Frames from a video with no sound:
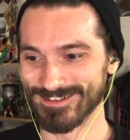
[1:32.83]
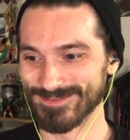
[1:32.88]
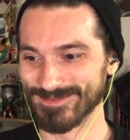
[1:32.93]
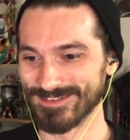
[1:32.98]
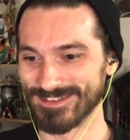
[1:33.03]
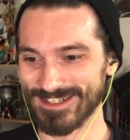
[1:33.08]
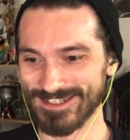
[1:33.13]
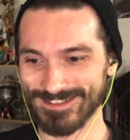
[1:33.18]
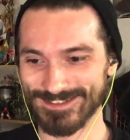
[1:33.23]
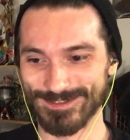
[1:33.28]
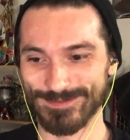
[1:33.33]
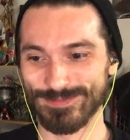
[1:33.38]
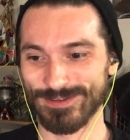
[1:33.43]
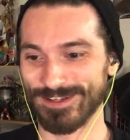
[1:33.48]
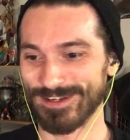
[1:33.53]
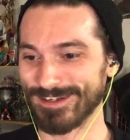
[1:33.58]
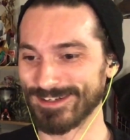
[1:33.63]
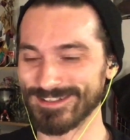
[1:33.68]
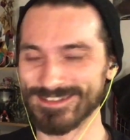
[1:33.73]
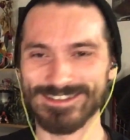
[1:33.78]
Desert
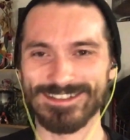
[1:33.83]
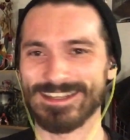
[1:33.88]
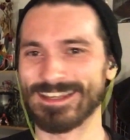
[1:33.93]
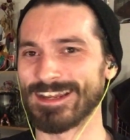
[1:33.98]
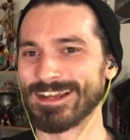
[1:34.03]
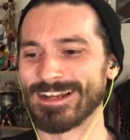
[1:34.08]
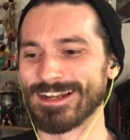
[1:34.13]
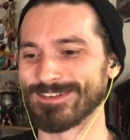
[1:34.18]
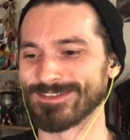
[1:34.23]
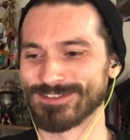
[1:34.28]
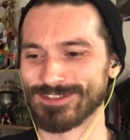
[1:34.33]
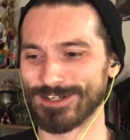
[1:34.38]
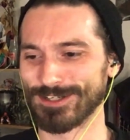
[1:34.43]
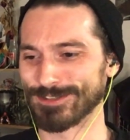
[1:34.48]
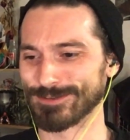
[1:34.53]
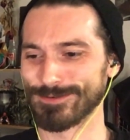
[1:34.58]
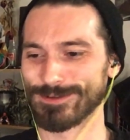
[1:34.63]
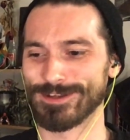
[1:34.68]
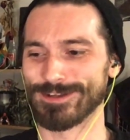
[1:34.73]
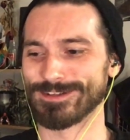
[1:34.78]
planets? Can't have stars
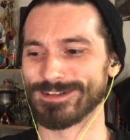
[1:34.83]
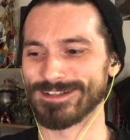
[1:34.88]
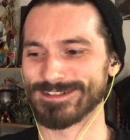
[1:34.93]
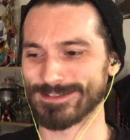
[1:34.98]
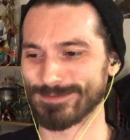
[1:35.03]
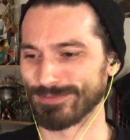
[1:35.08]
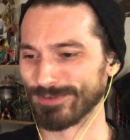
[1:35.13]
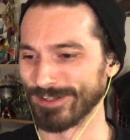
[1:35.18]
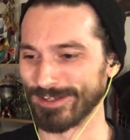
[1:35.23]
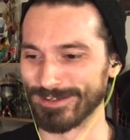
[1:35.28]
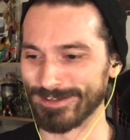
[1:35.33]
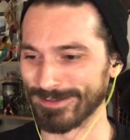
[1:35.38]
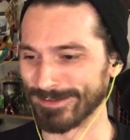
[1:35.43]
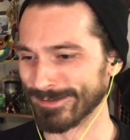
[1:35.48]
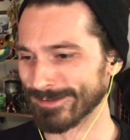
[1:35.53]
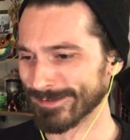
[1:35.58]
without a desert planet.